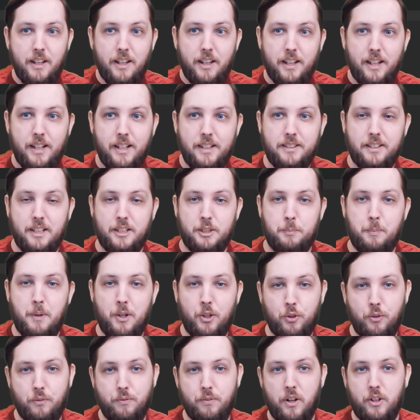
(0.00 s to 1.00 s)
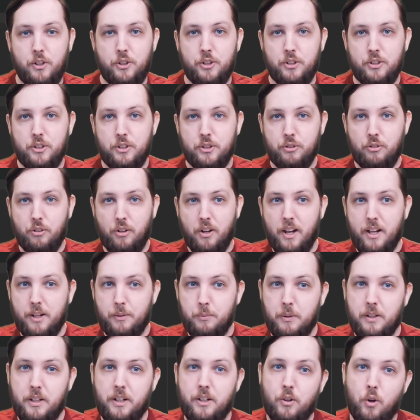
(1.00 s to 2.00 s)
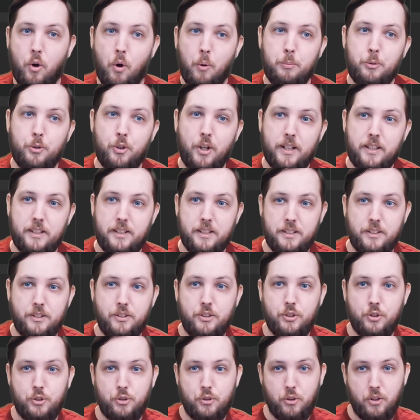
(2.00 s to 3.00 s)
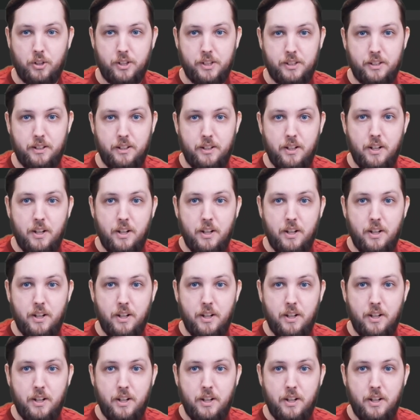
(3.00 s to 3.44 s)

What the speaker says: is a special function that's created when an object is destroyed.